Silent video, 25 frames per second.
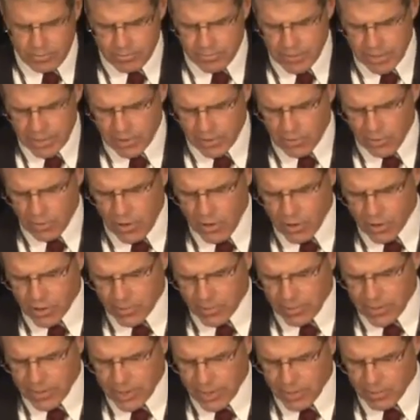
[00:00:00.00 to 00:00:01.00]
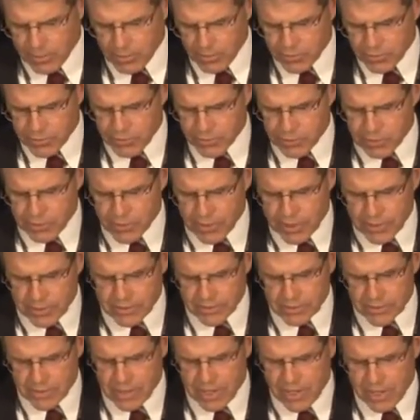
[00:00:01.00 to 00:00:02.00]
may no longer be able to
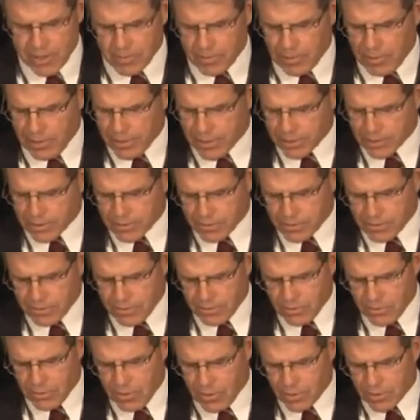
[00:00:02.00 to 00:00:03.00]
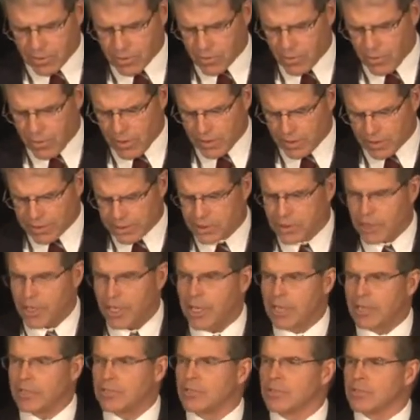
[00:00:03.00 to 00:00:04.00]
address the complex water quality
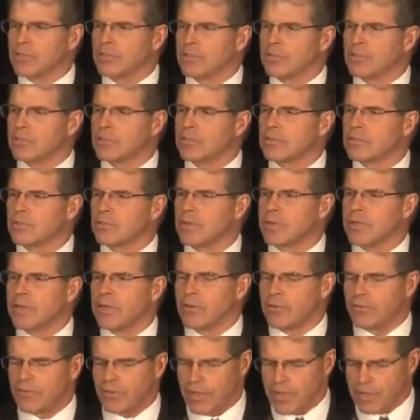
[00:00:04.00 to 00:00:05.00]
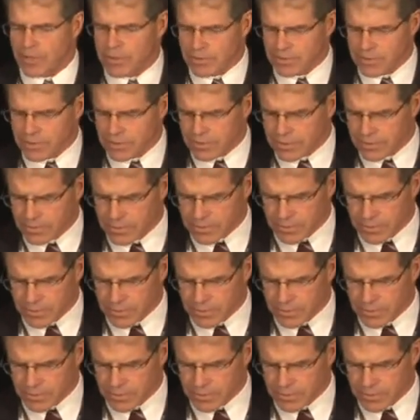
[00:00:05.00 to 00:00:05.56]
challenges we now face.